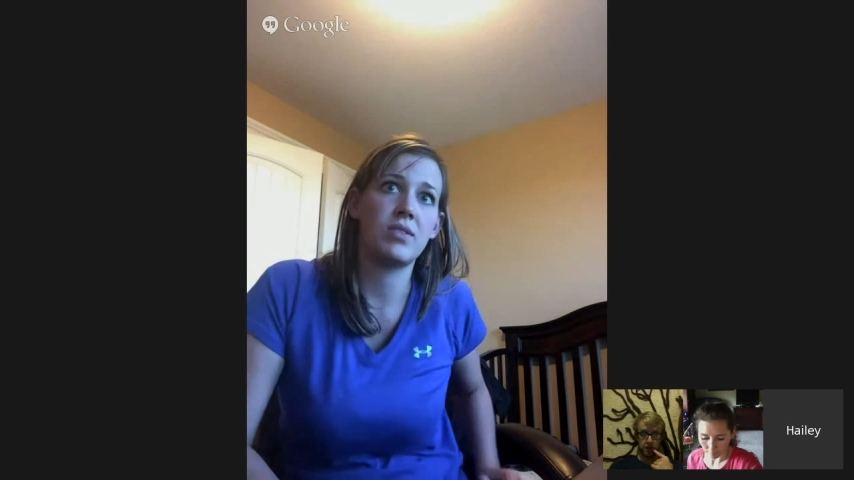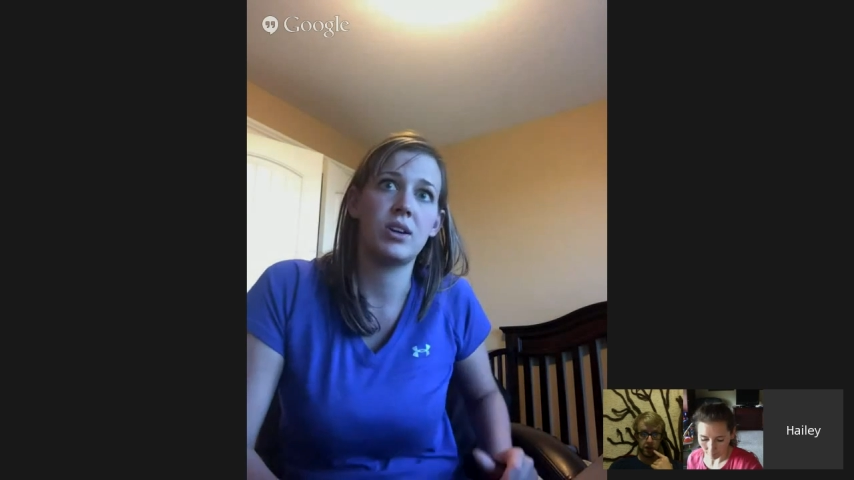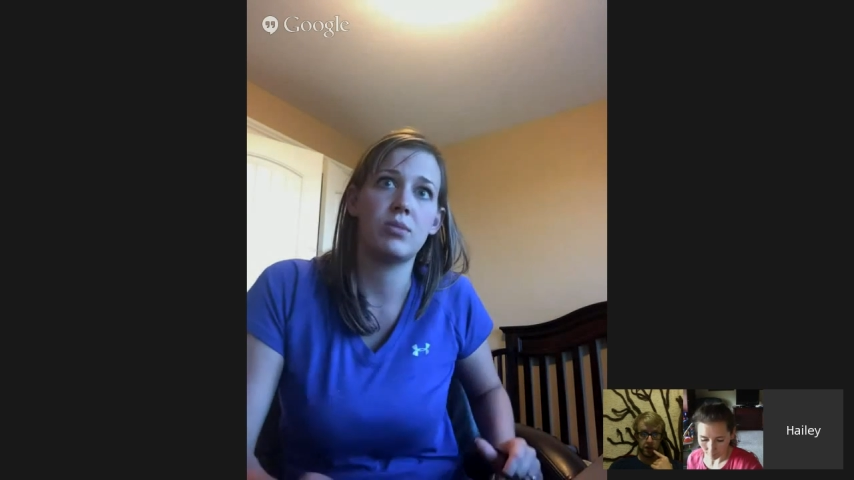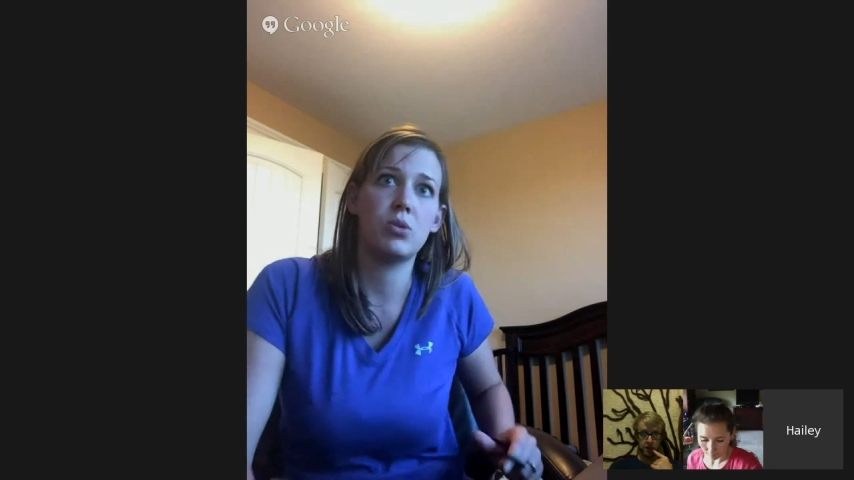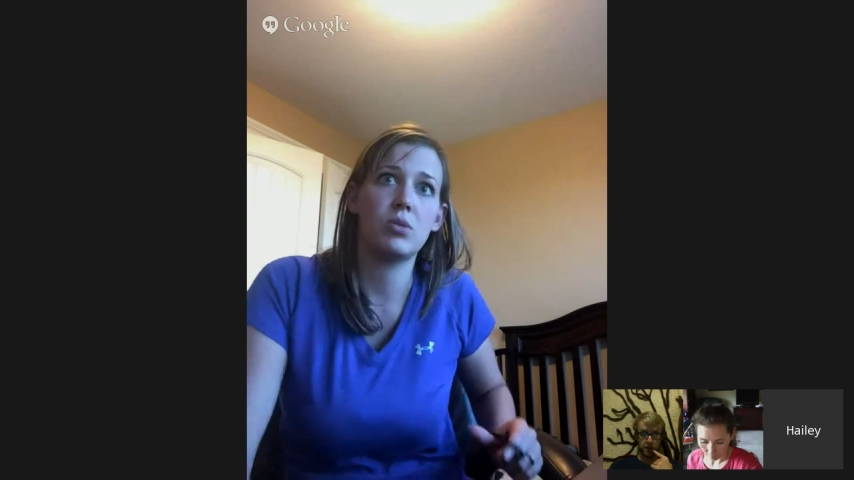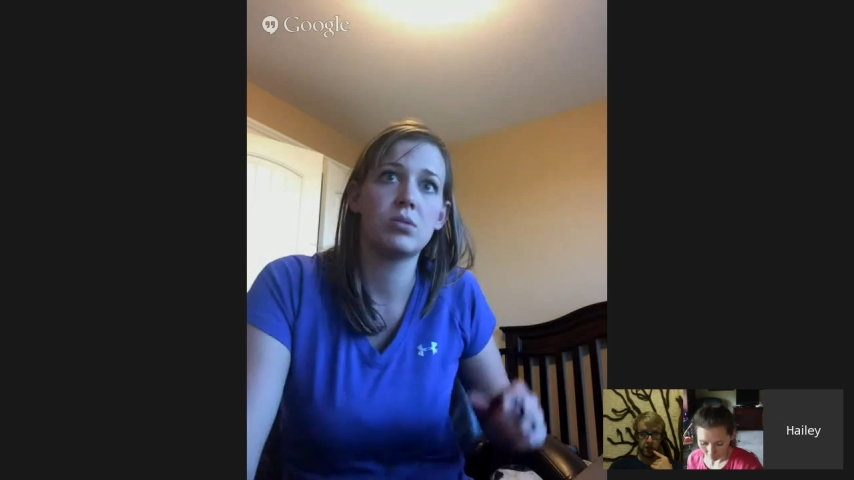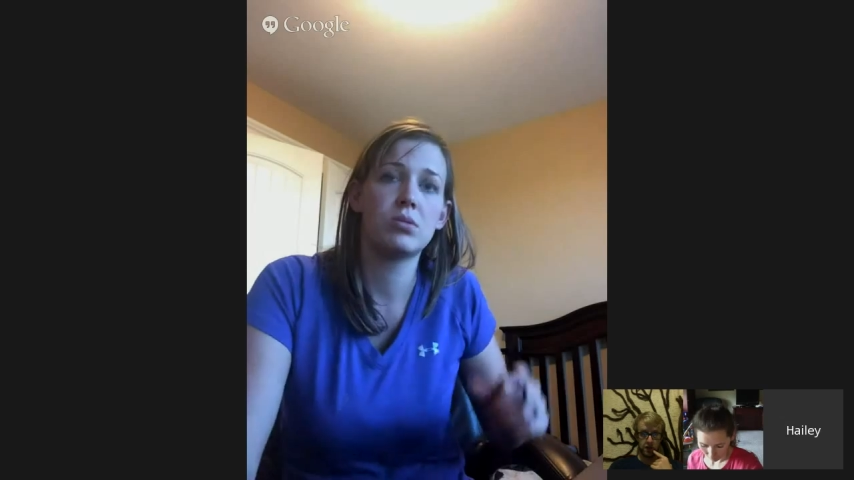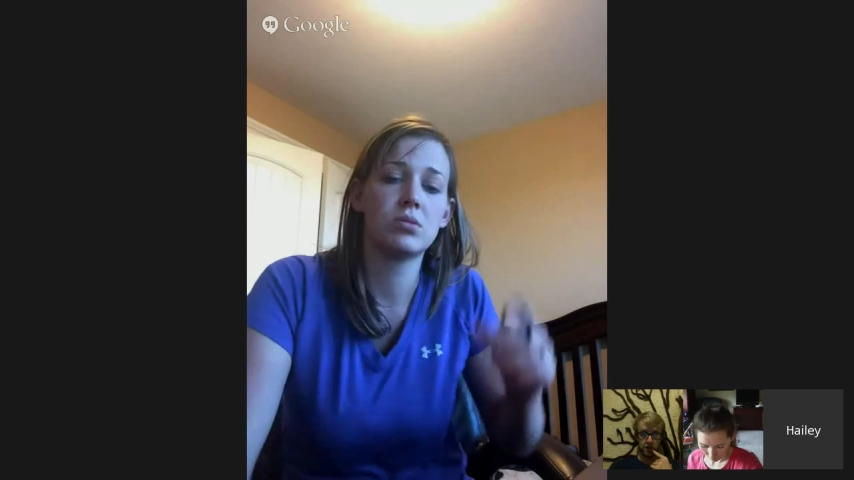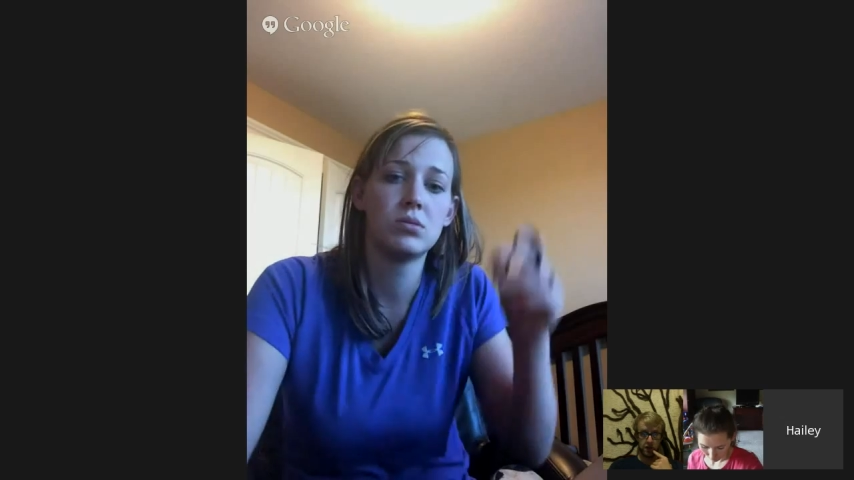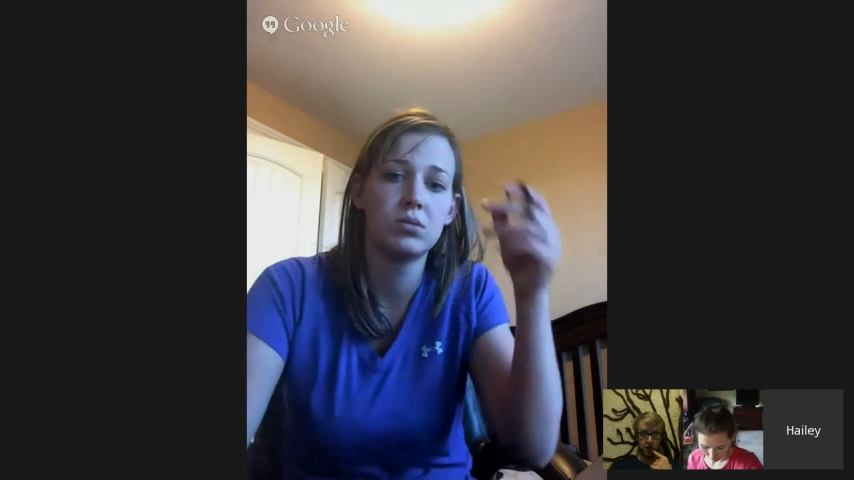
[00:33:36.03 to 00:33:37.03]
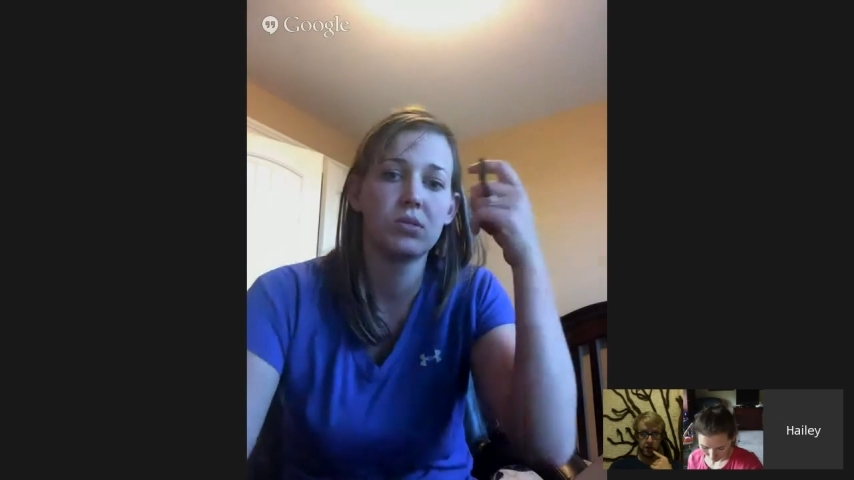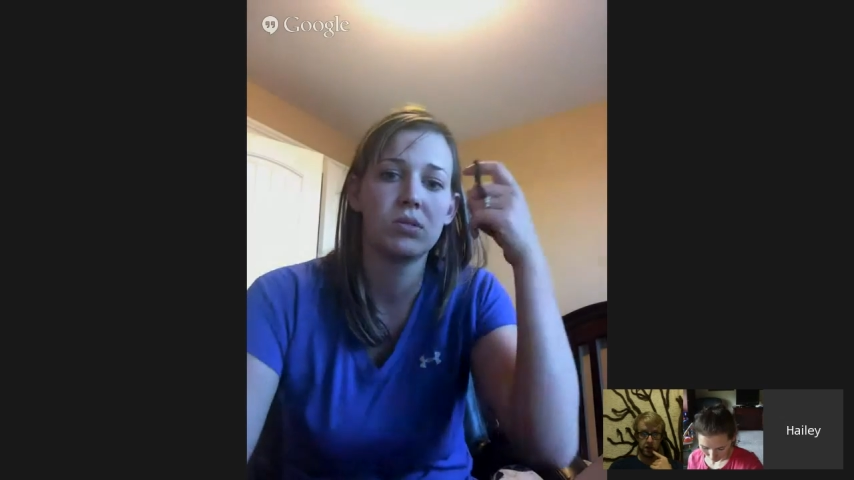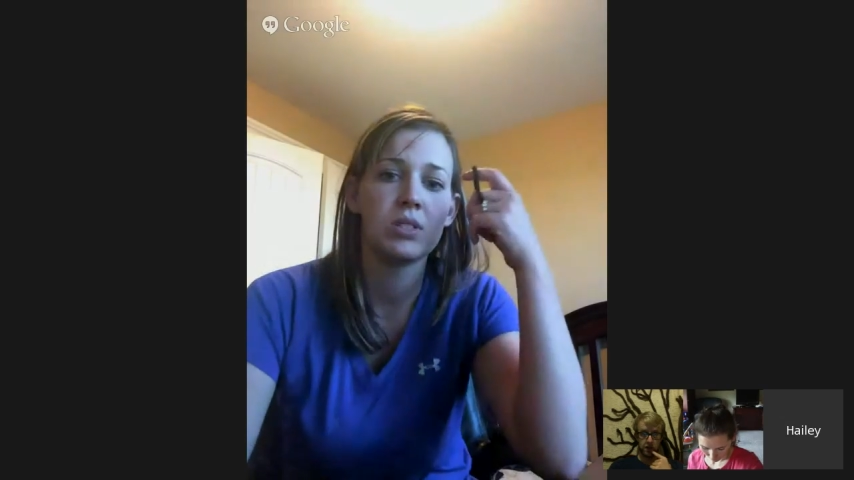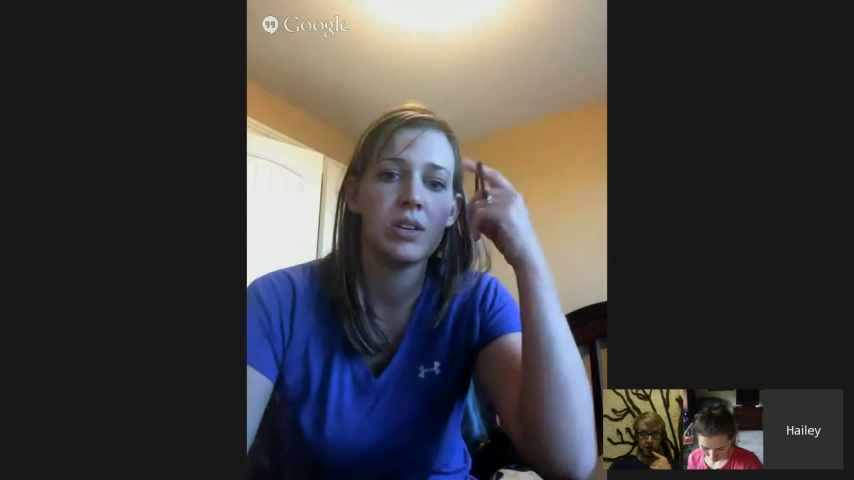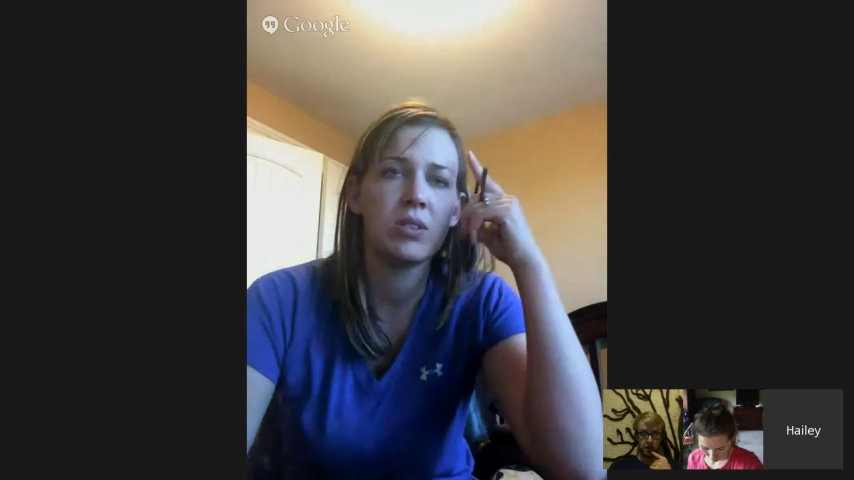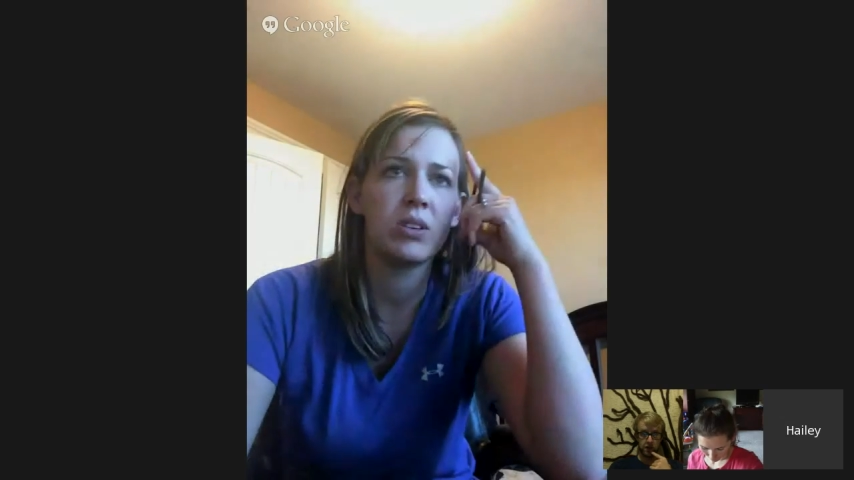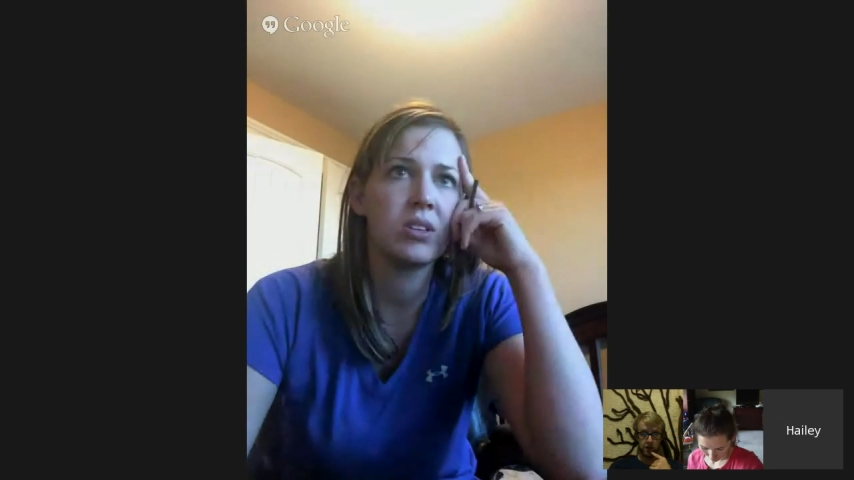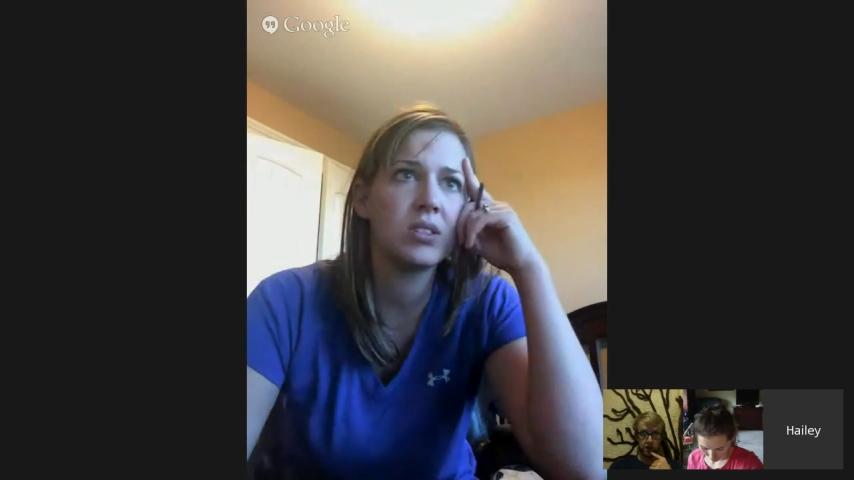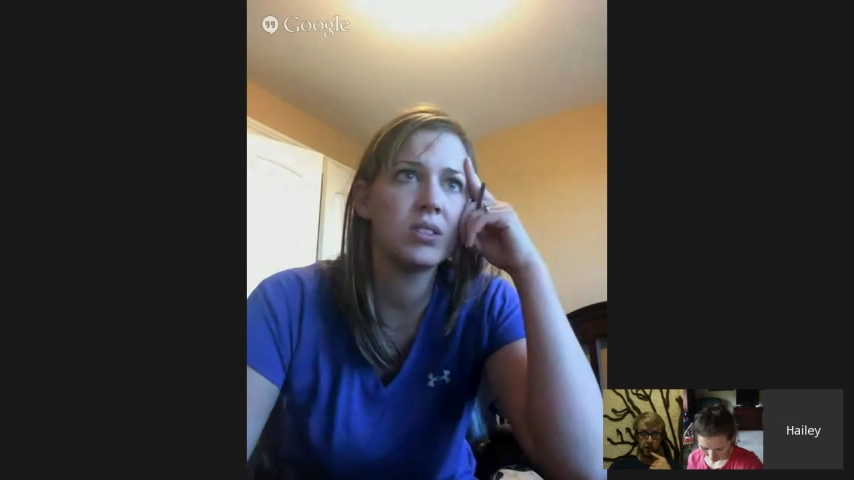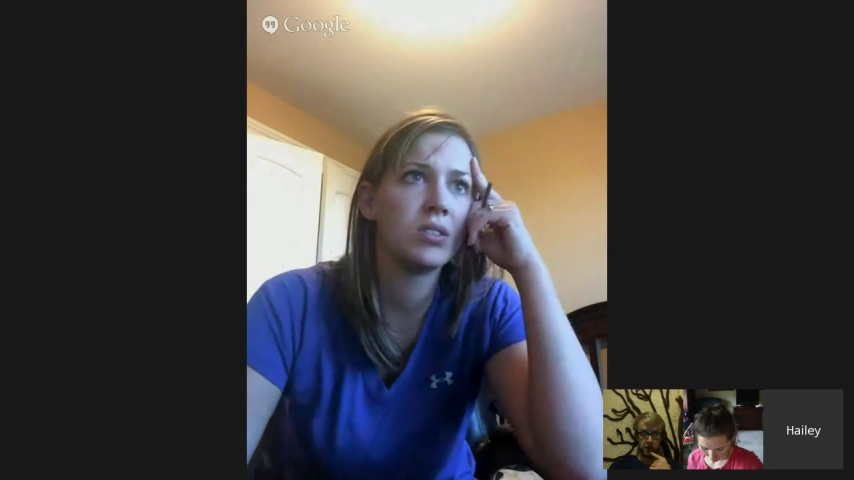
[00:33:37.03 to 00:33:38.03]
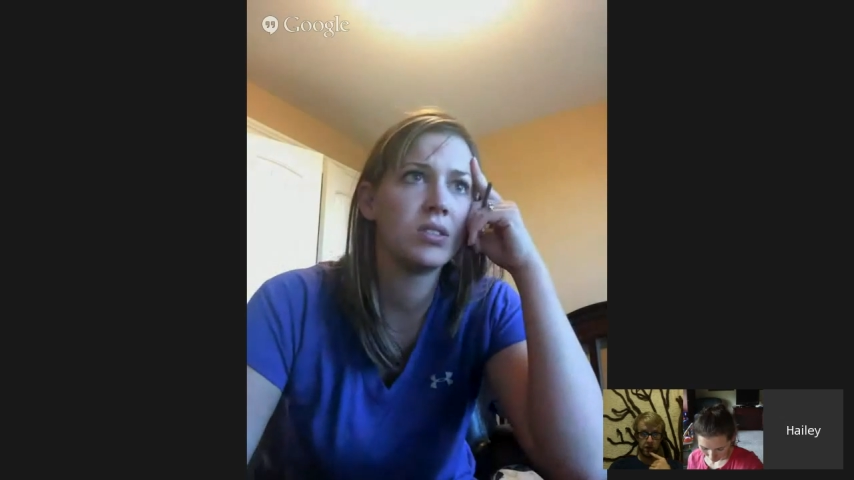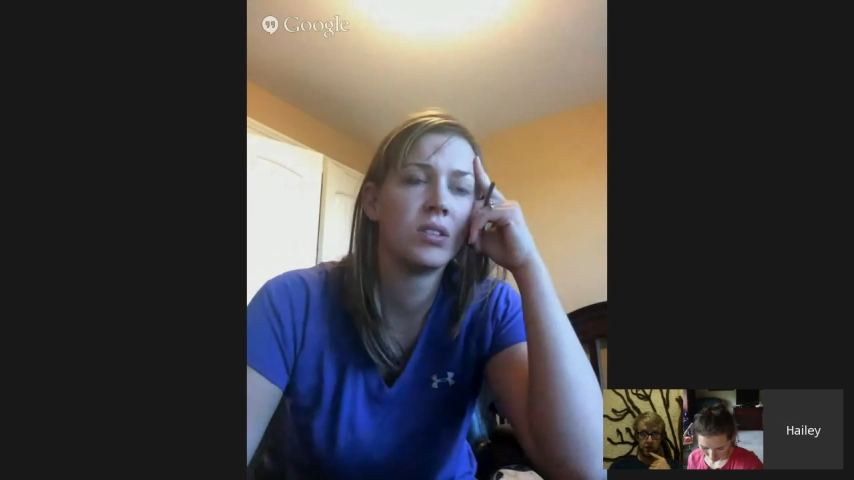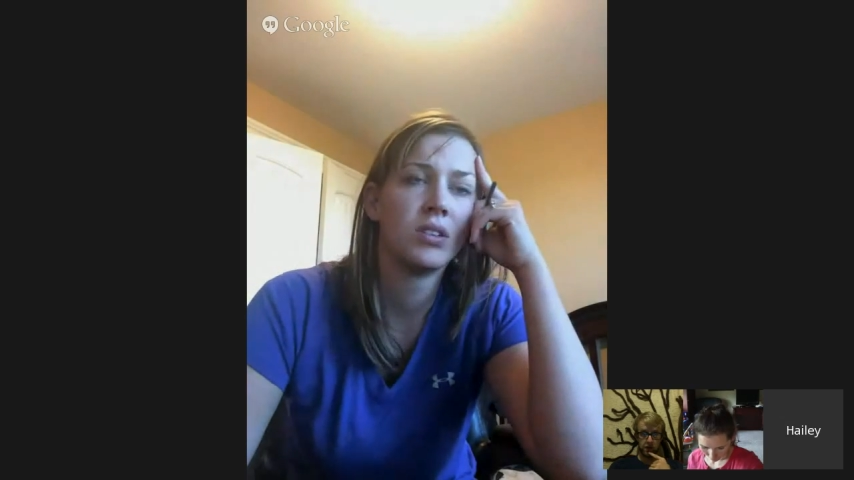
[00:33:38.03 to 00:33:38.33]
variable. Is that what you did?